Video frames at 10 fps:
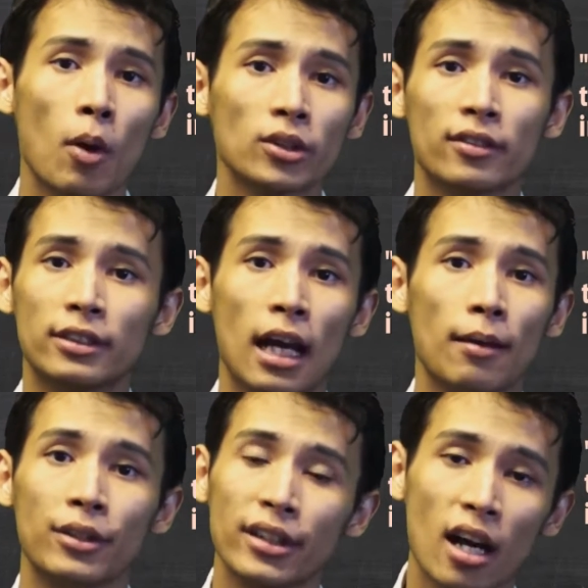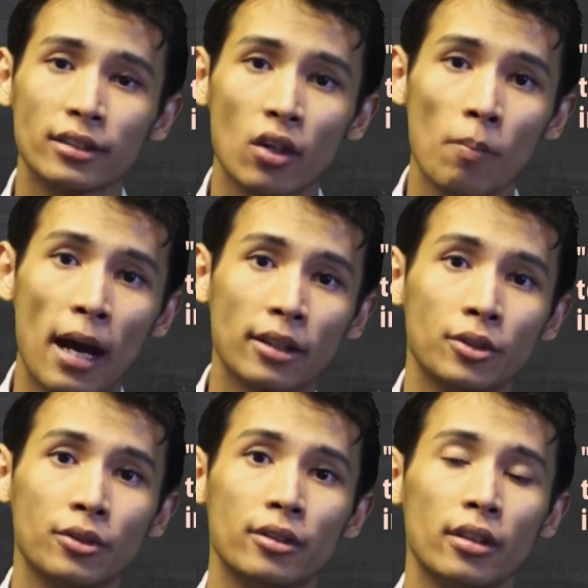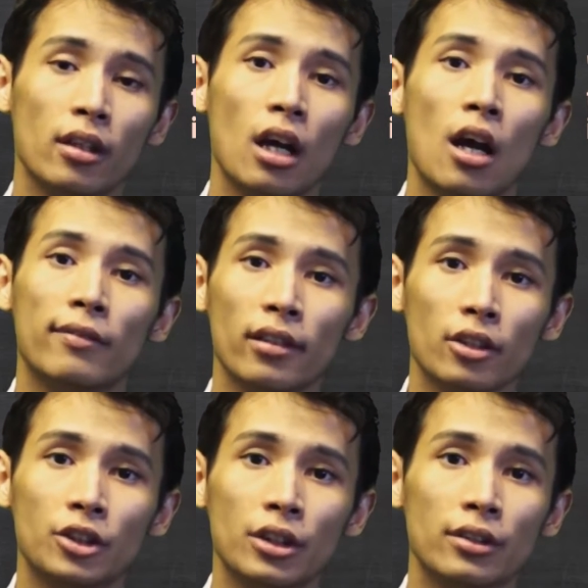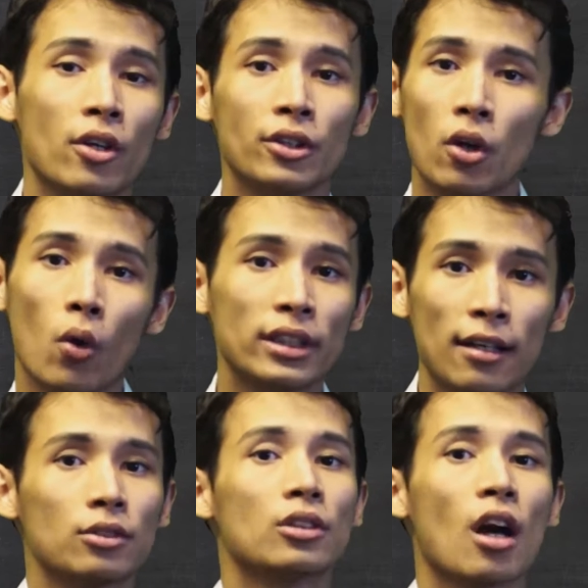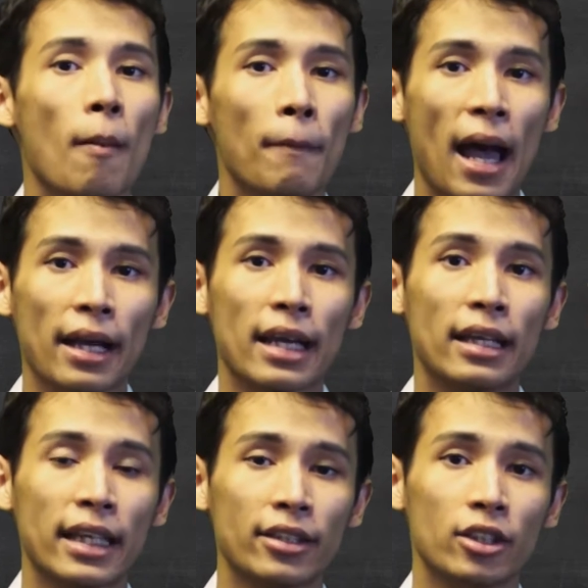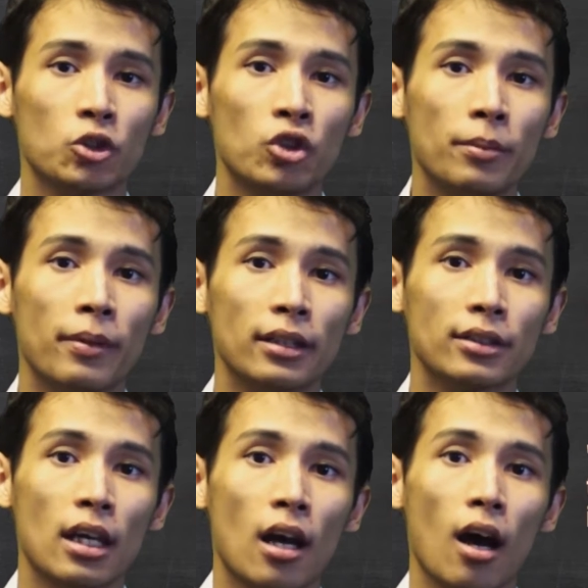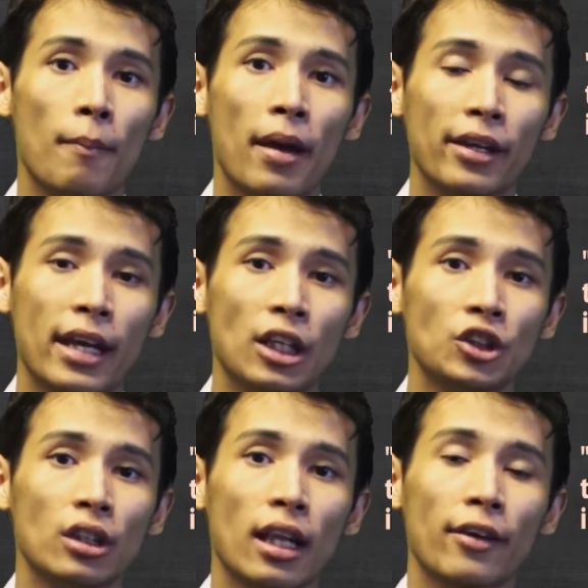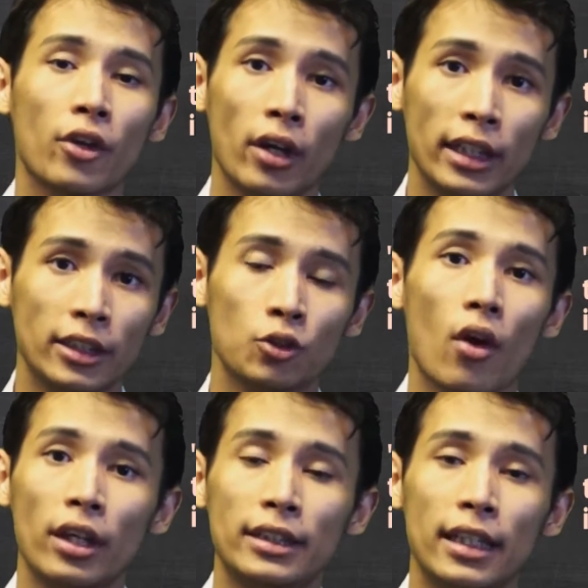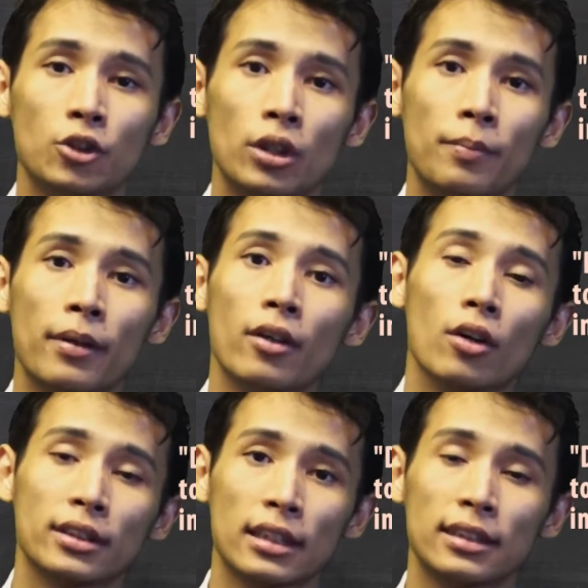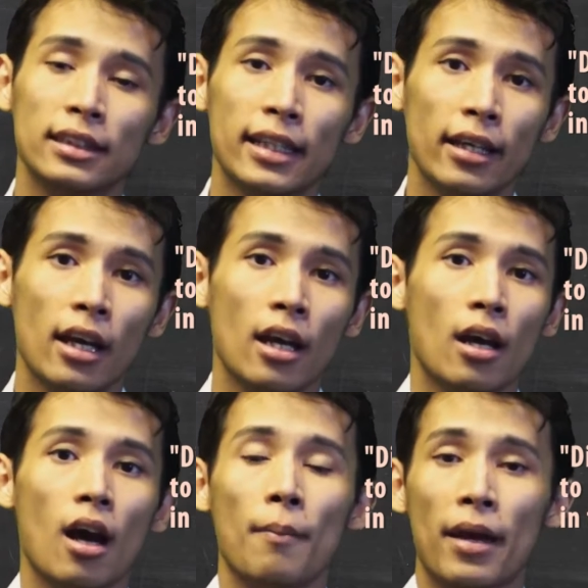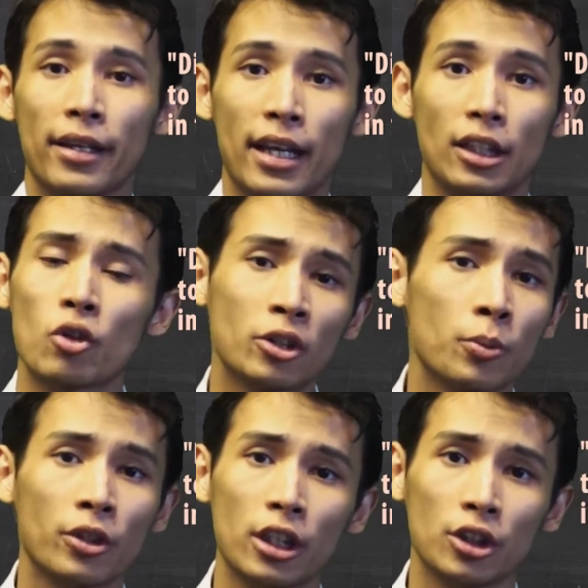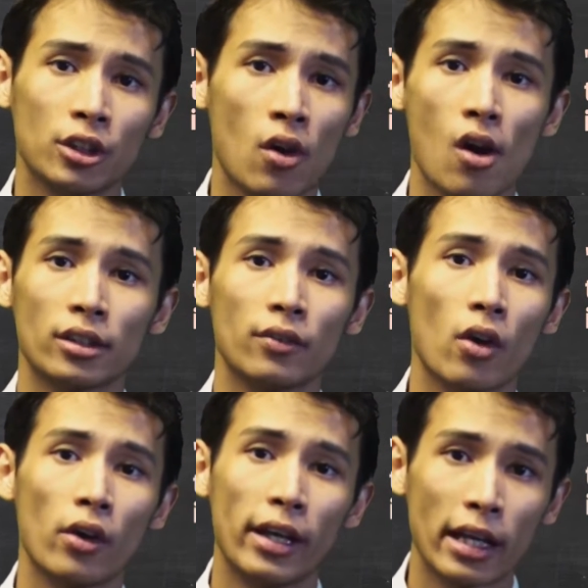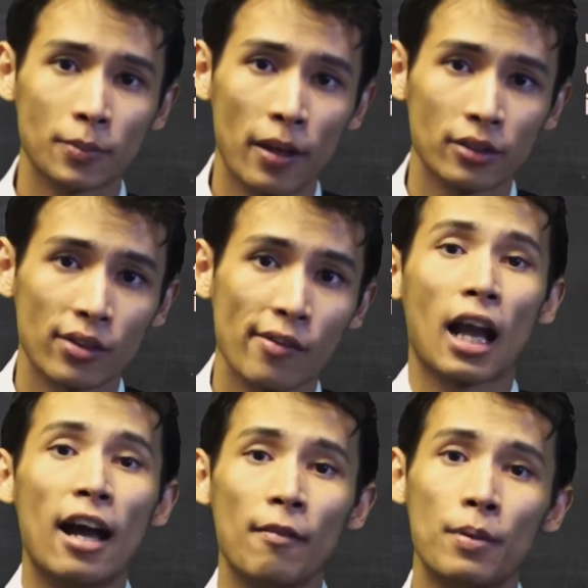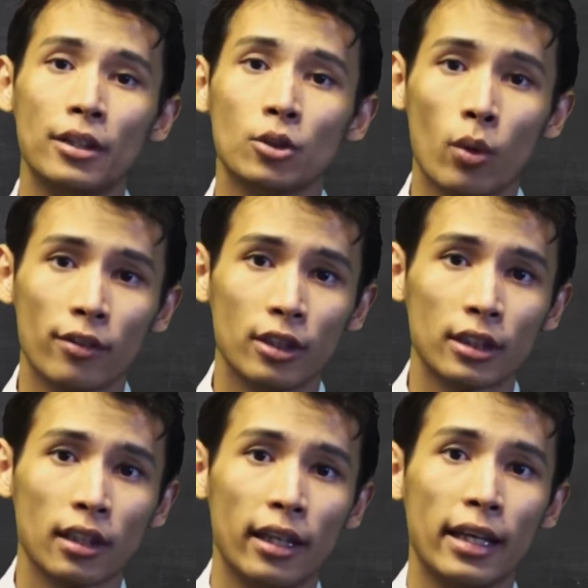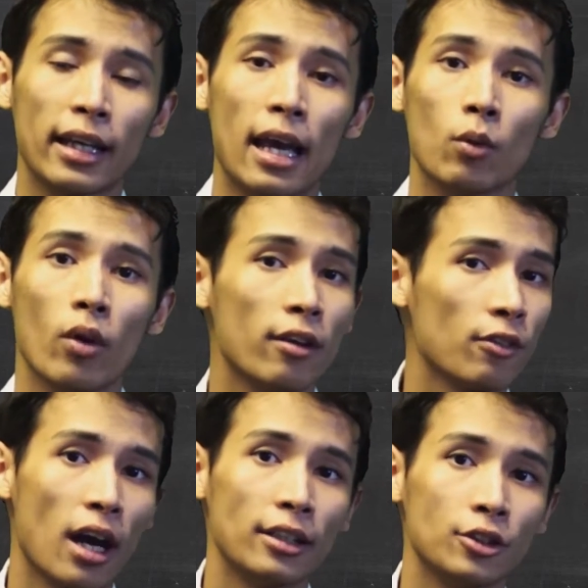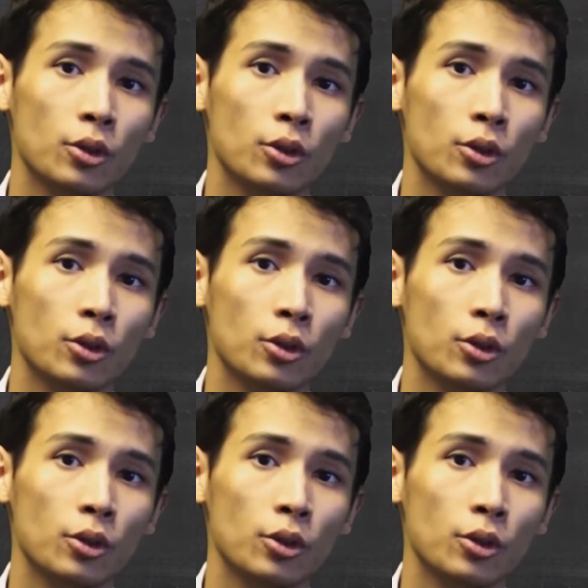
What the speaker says: most of the time they can't go back to their villages because they always have to come back and get their treatments, medication like 30-day treatment or 60-day medication. Transportation cost is very expensive. I have been to one of these clinics, and whenever I